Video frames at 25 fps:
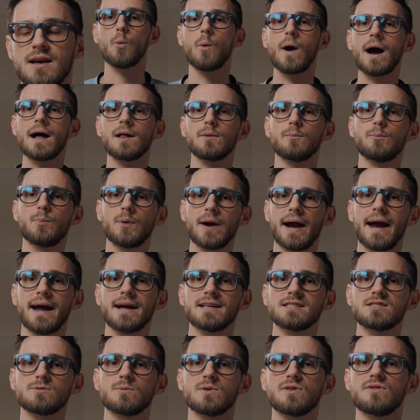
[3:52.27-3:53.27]
while
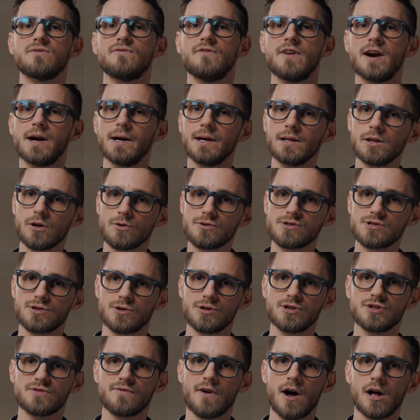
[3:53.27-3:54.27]
brands with very low
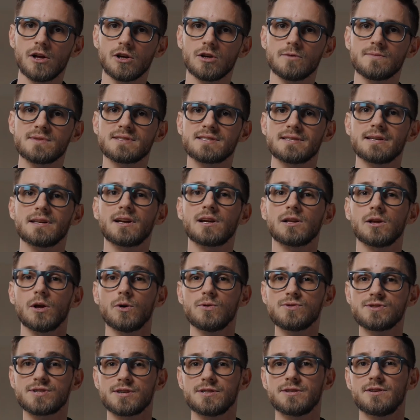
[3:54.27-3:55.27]
search volumes sit
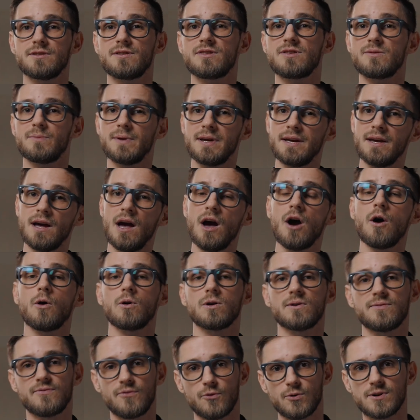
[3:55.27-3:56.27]
closer to 3
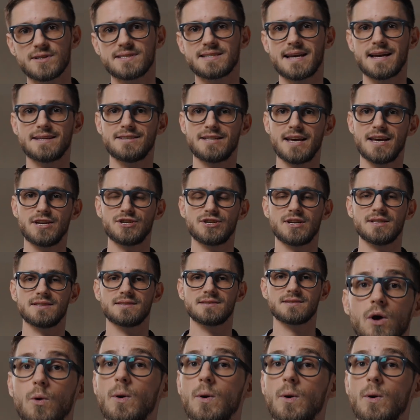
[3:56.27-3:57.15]
or 4 citations.